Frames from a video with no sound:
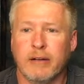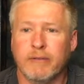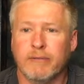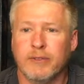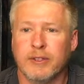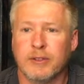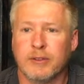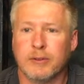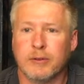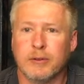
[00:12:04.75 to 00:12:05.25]

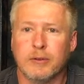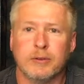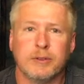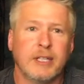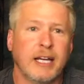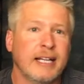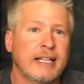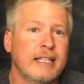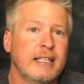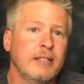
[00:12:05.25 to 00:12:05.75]
vicinal
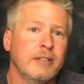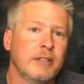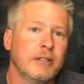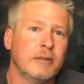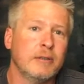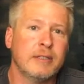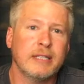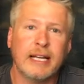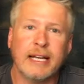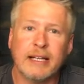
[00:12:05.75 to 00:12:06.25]

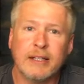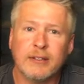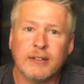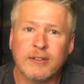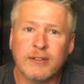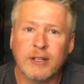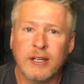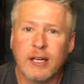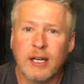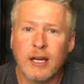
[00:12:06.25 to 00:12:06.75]
diketone tests,